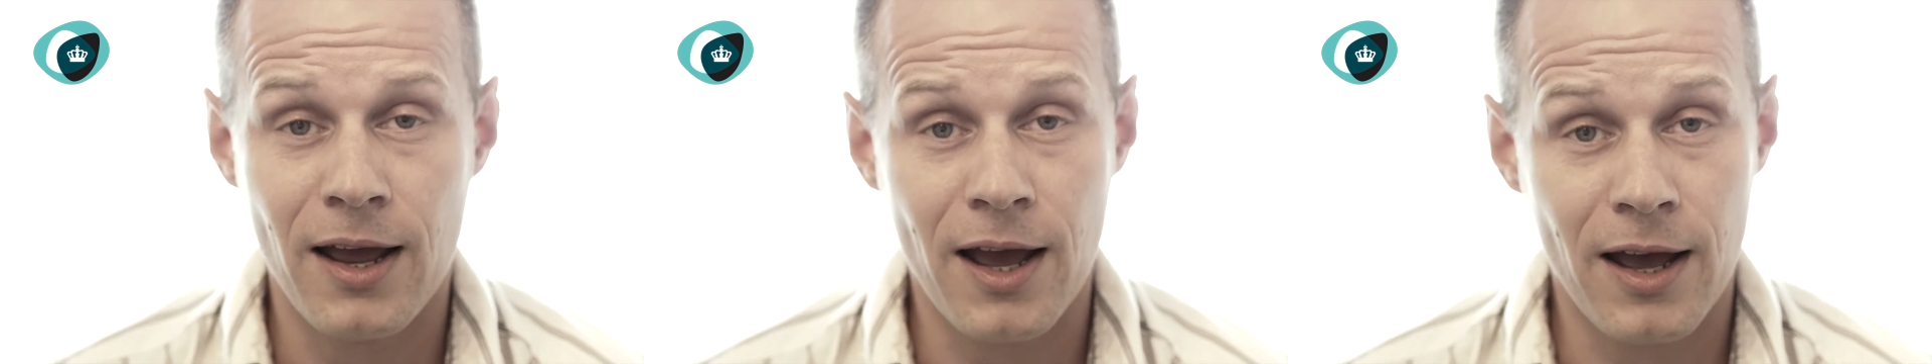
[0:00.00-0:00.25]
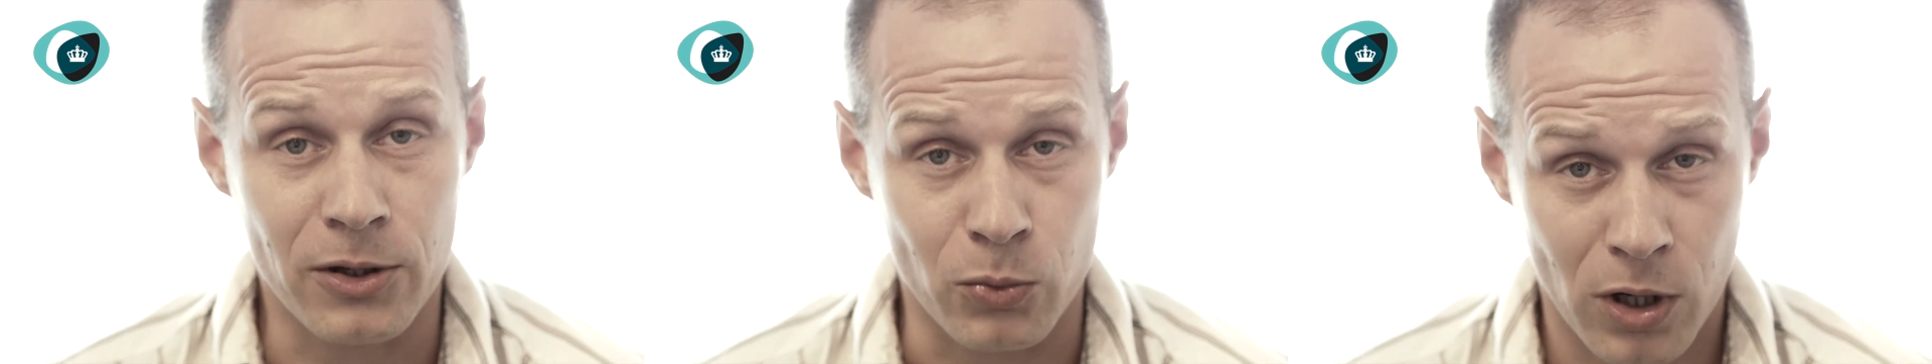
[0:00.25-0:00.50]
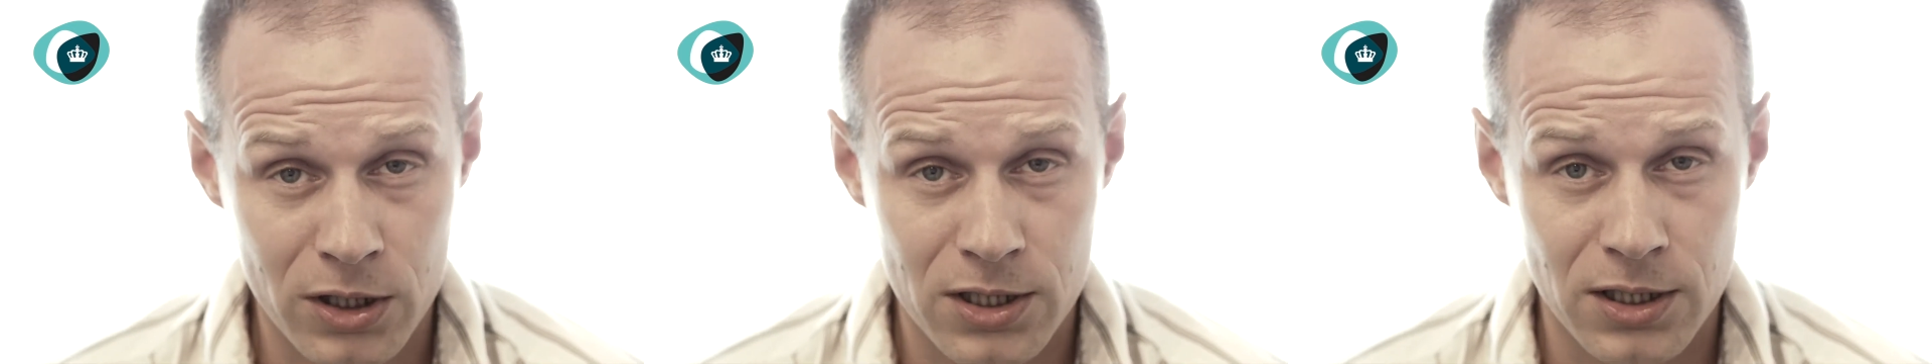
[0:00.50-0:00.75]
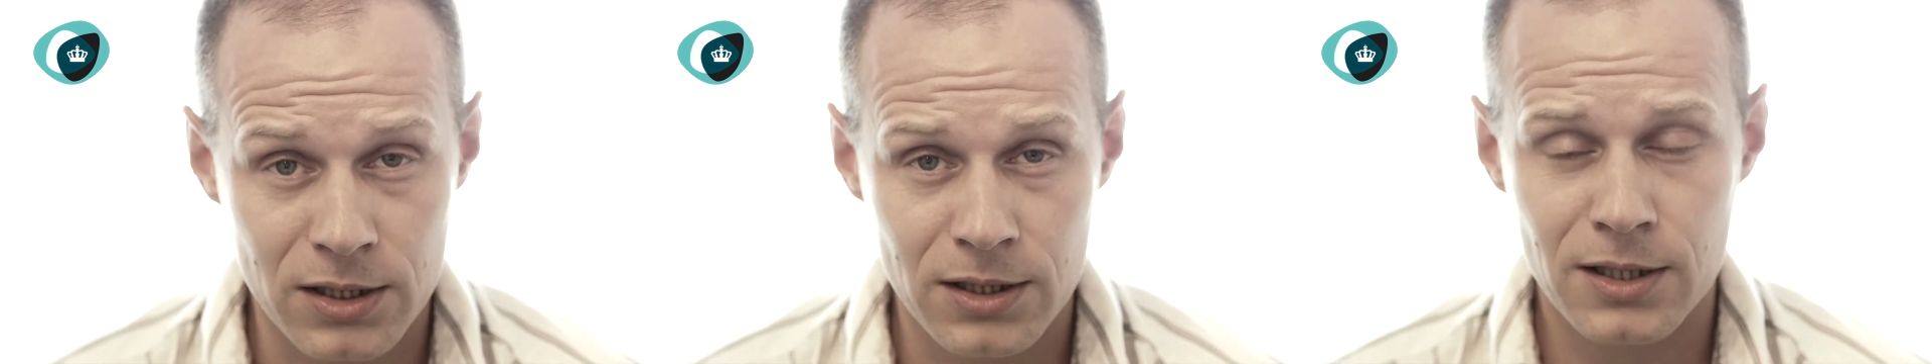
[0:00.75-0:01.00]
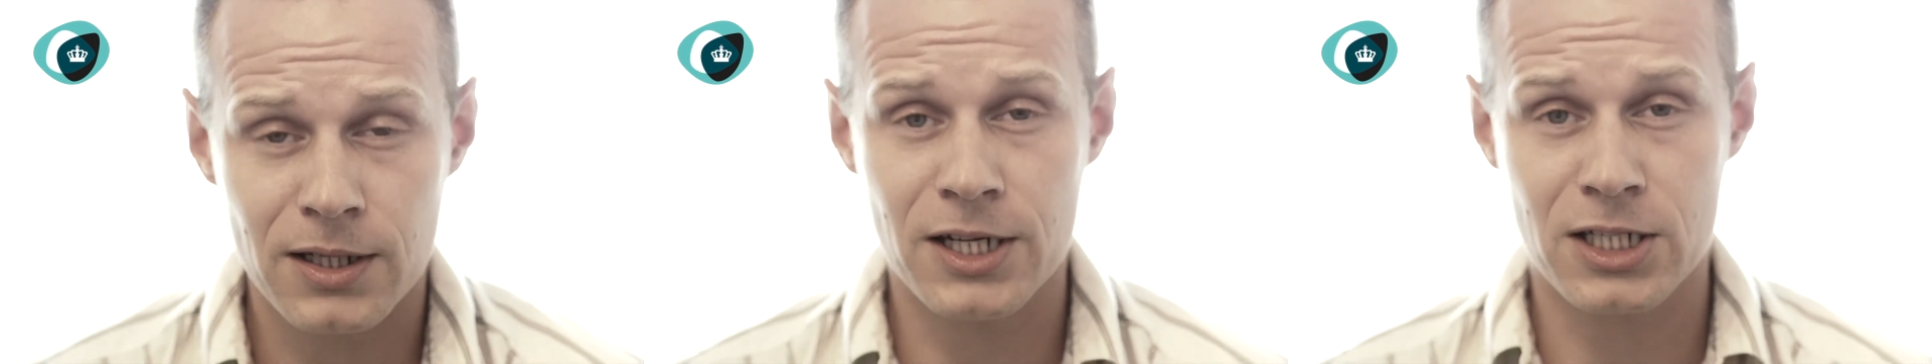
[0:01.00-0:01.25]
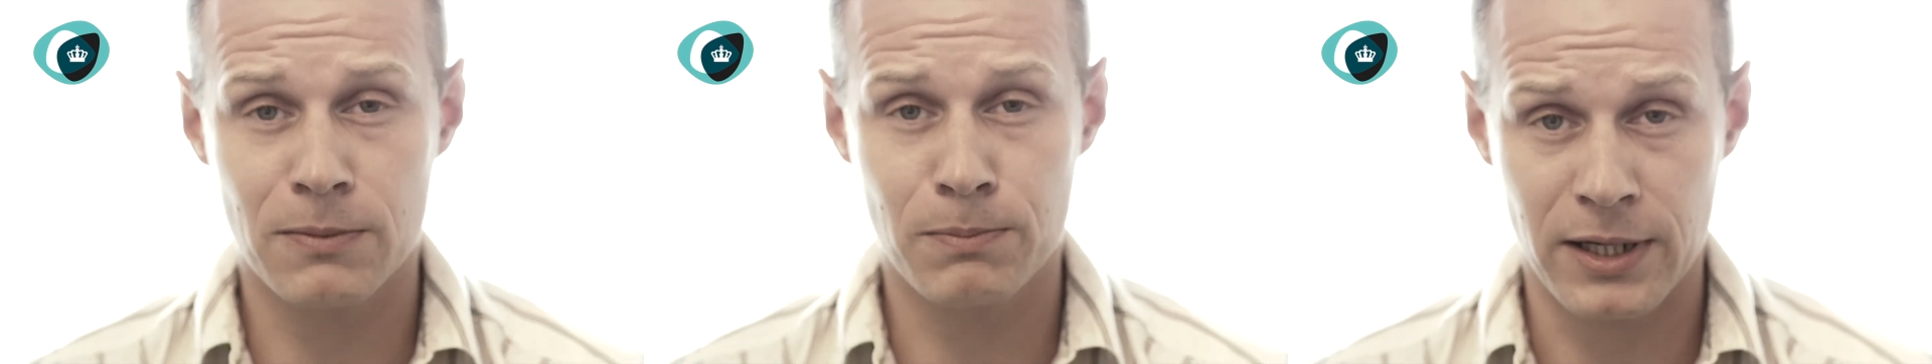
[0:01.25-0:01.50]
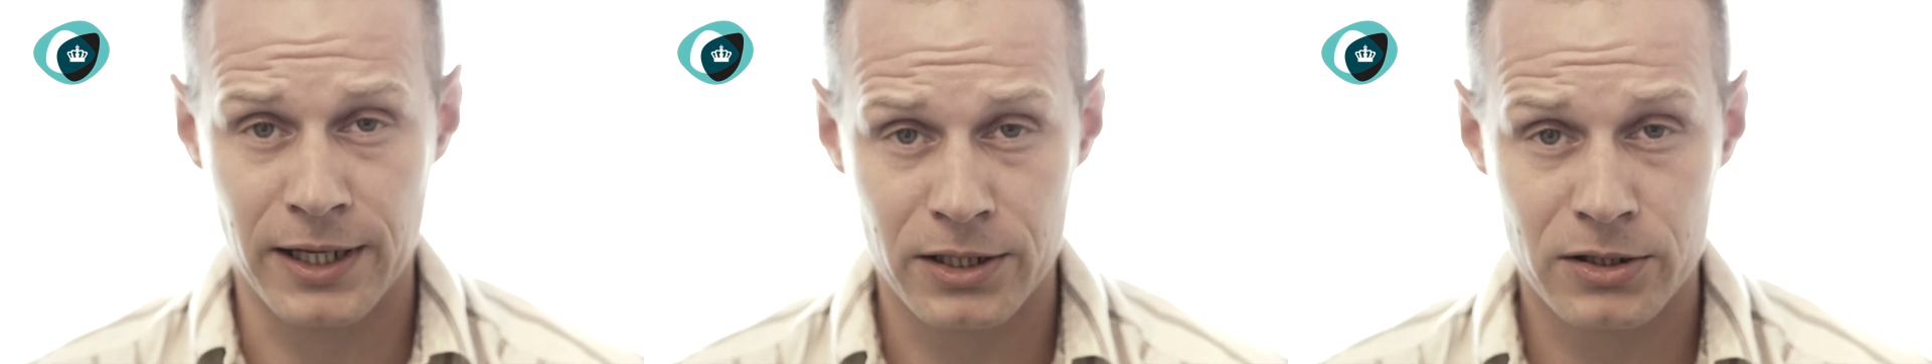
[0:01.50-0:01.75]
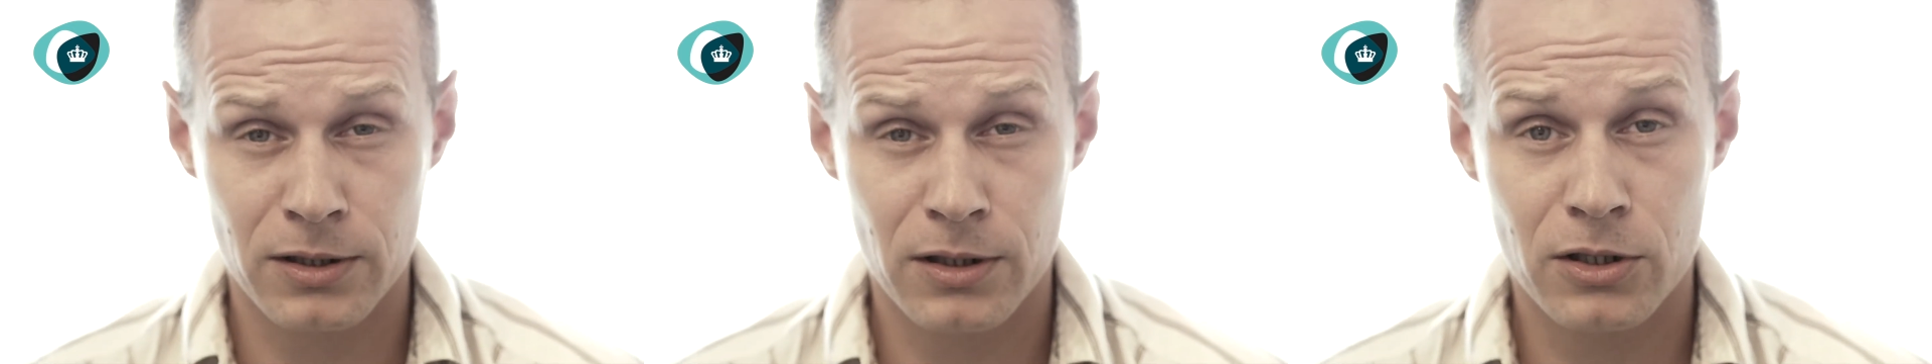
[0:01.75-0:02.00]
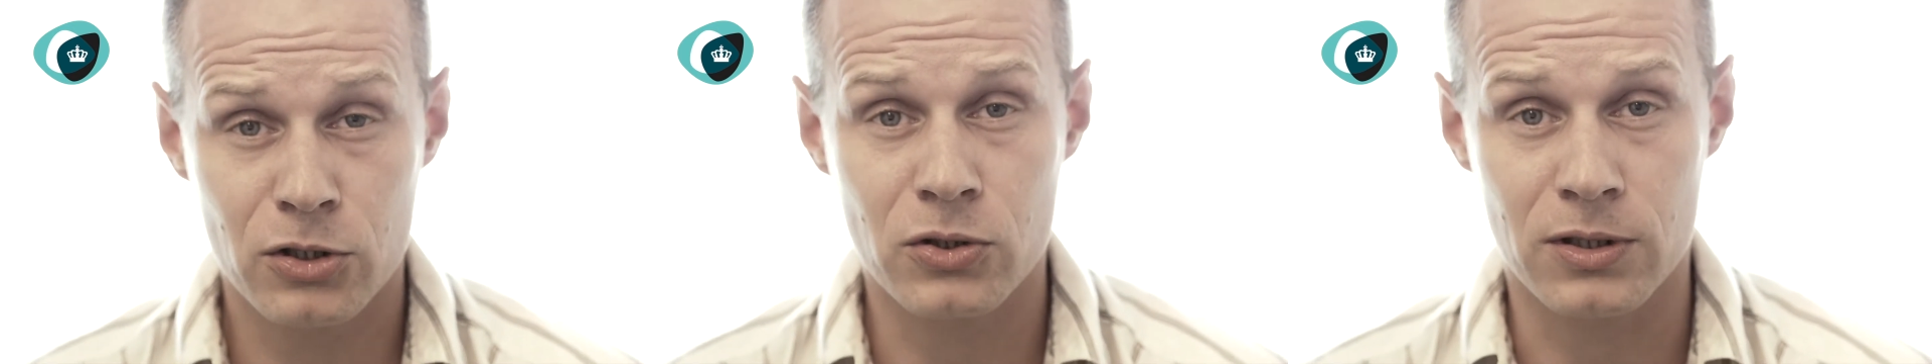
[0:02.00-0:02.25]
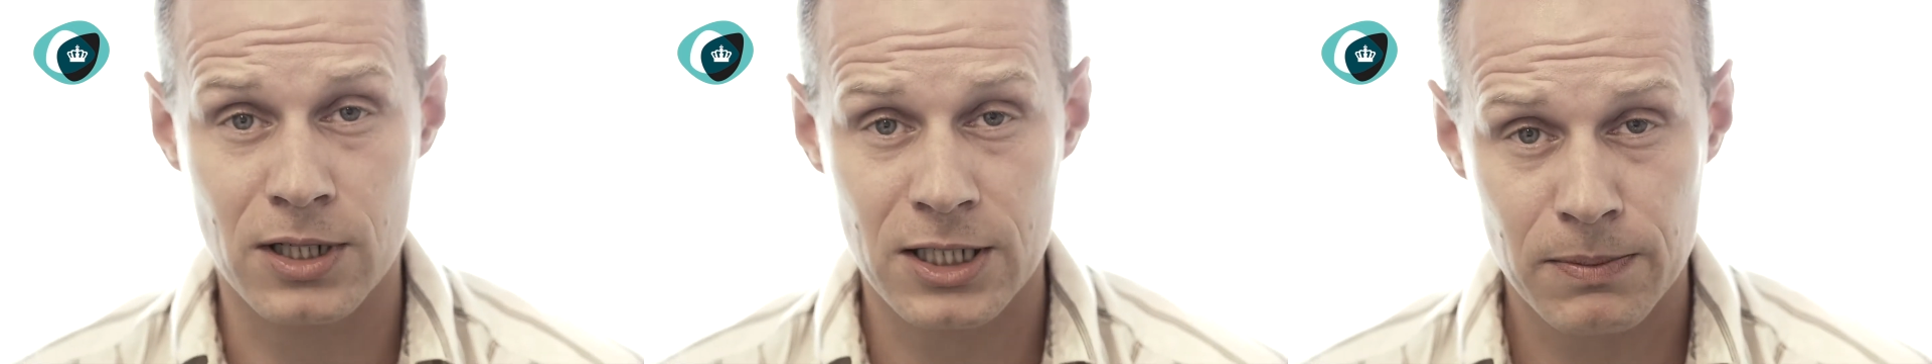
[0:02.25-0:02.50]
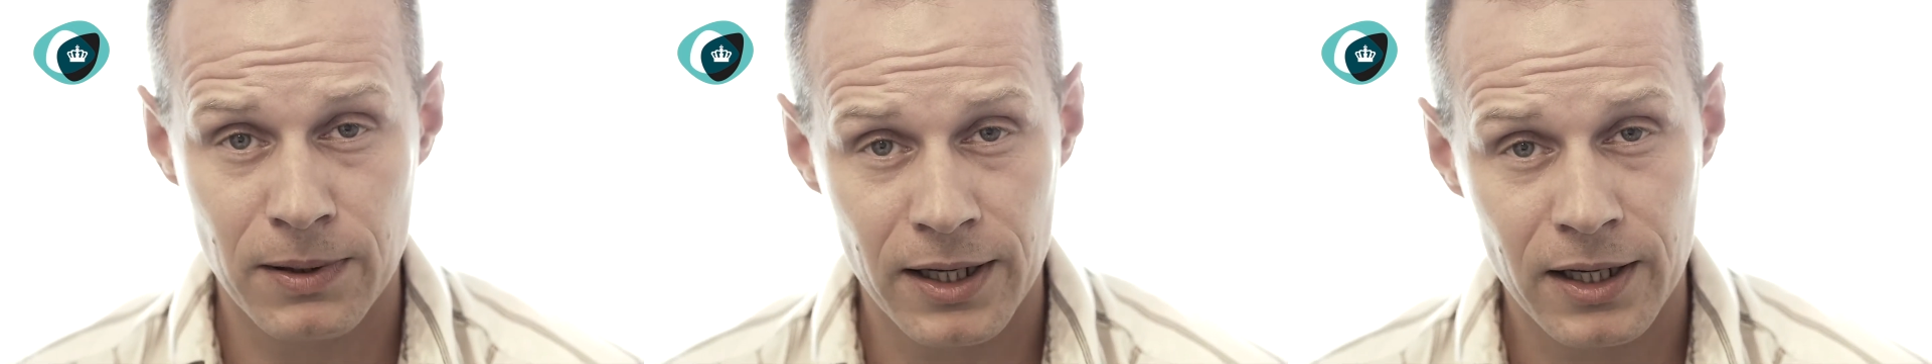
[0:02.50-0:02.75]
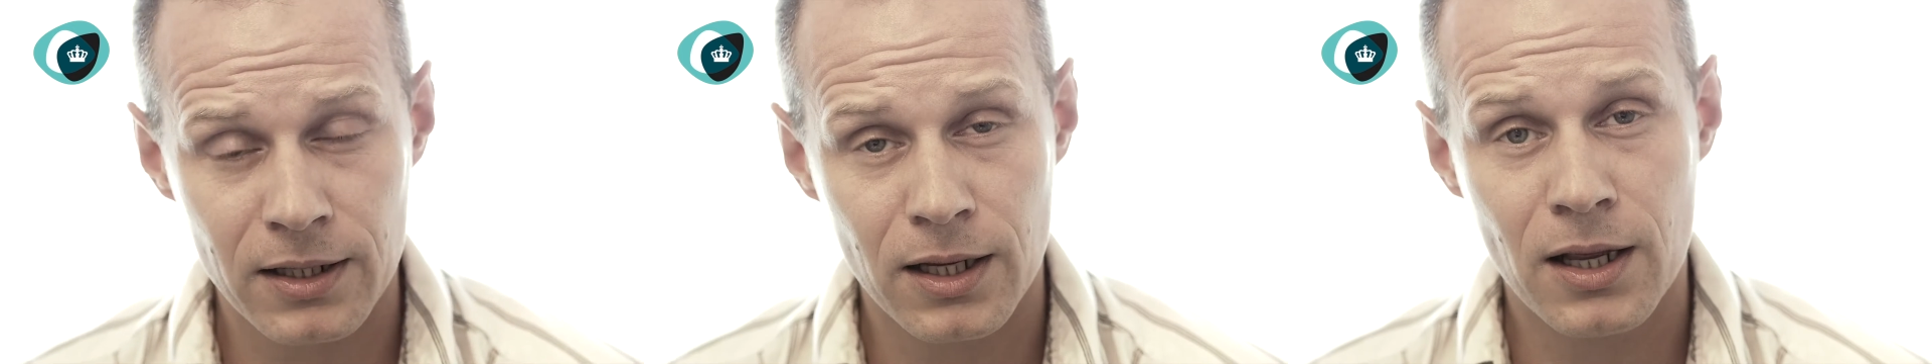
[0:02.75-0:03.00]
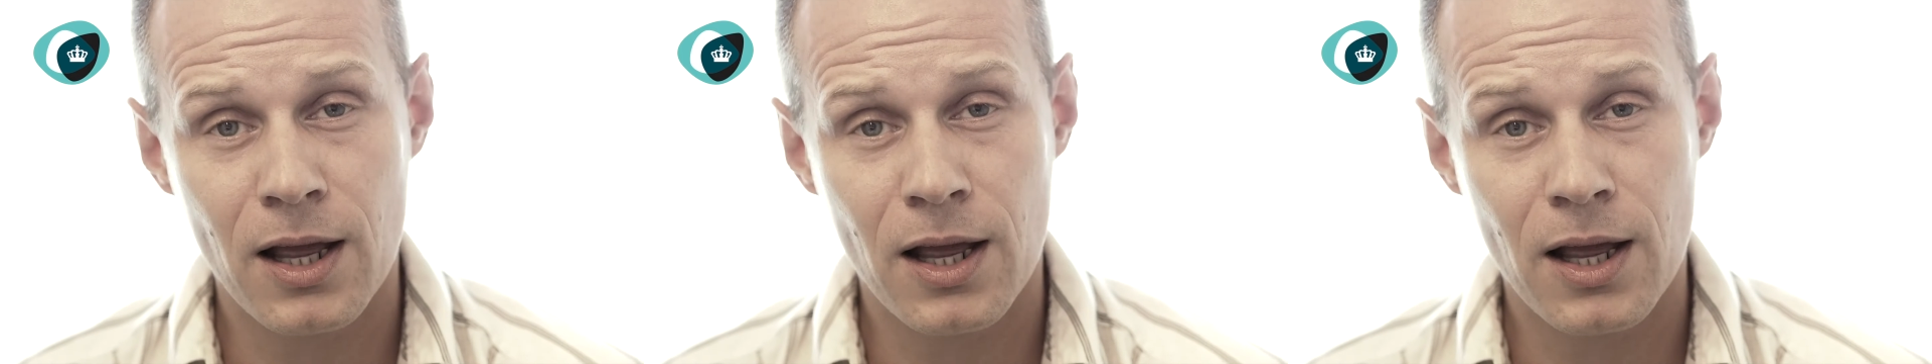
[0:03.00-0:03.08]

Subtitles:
and WaterDenmark is the place to display it